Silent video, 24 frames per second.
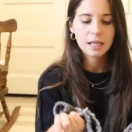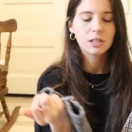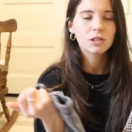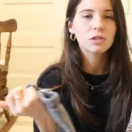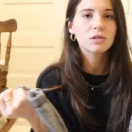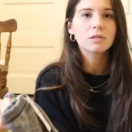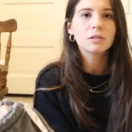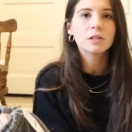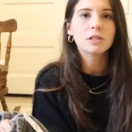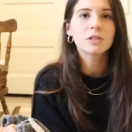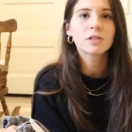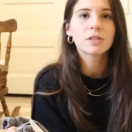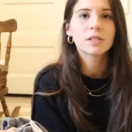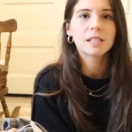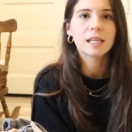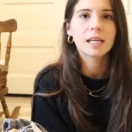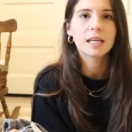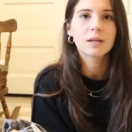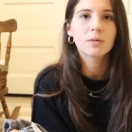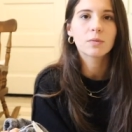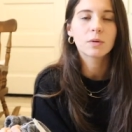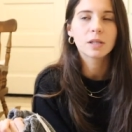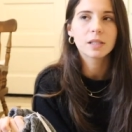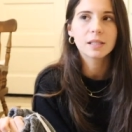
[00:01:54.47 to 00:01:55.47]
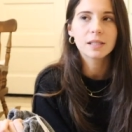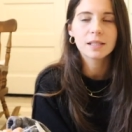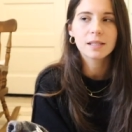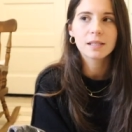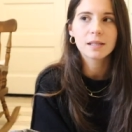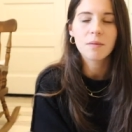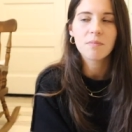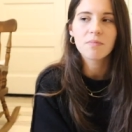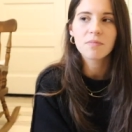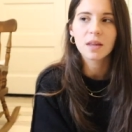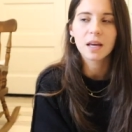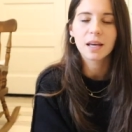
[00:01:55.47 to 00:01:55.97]
I just don't understand why
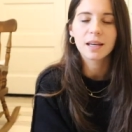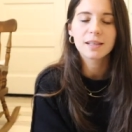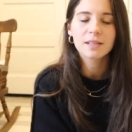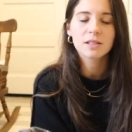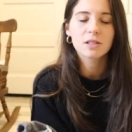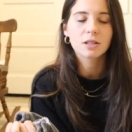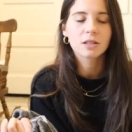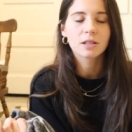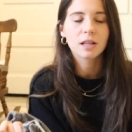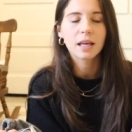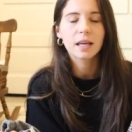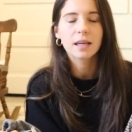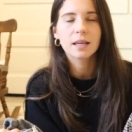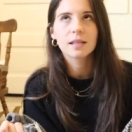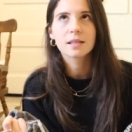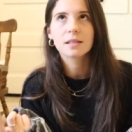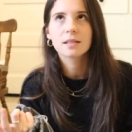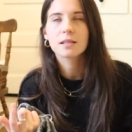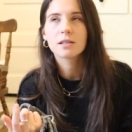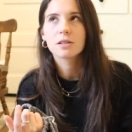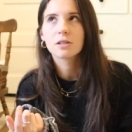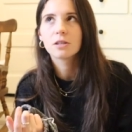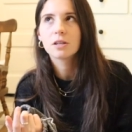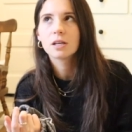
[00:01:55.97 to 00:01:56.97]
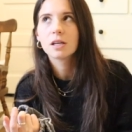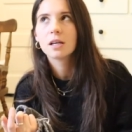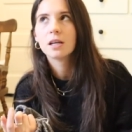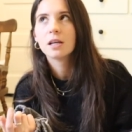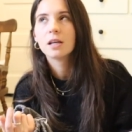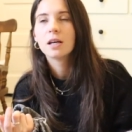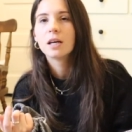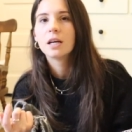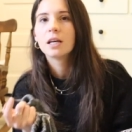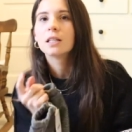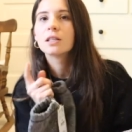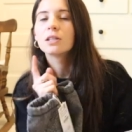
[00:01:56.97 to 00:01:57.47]
some things are like considered
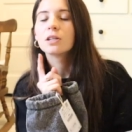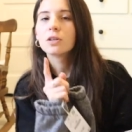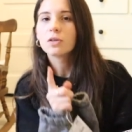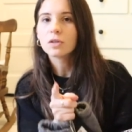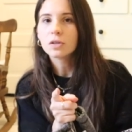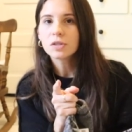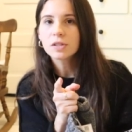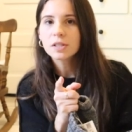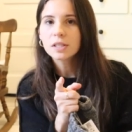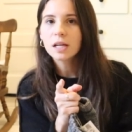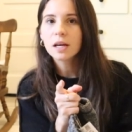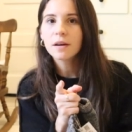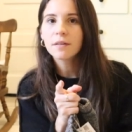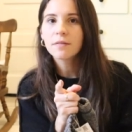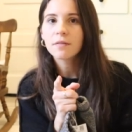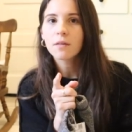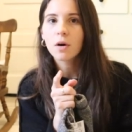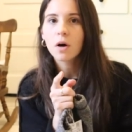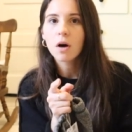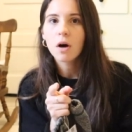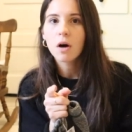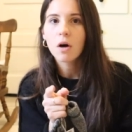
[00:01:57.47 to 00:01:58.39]
the girl stuff.